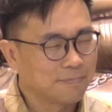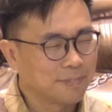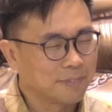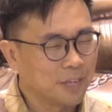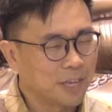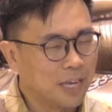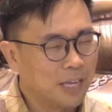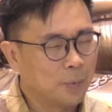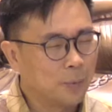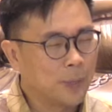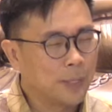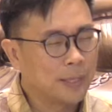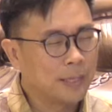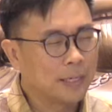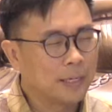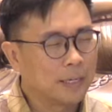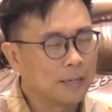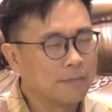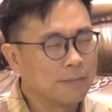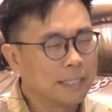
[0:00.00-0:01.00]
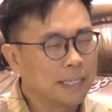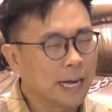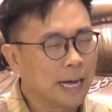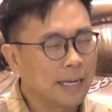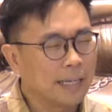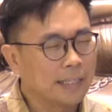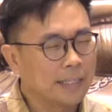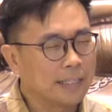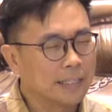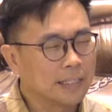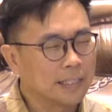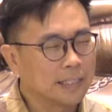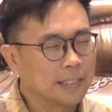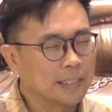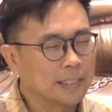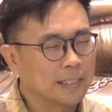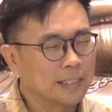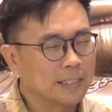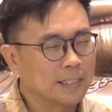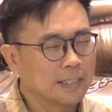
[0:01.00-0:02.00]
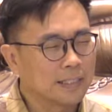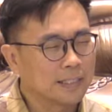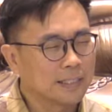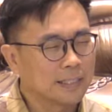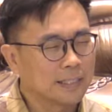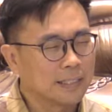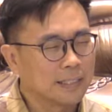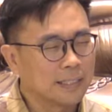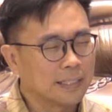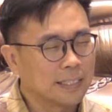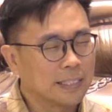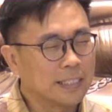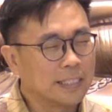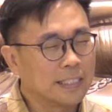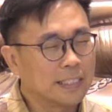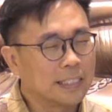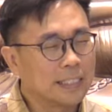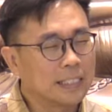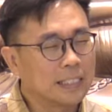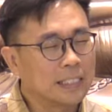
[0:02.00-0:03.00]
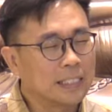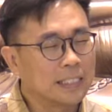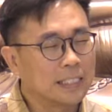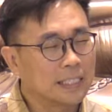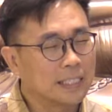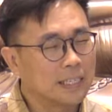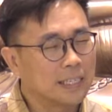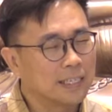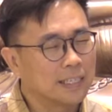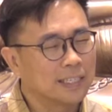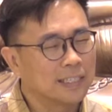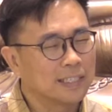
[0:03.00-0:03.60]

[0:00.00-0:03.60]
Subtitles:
And when the loving kindness is sincere,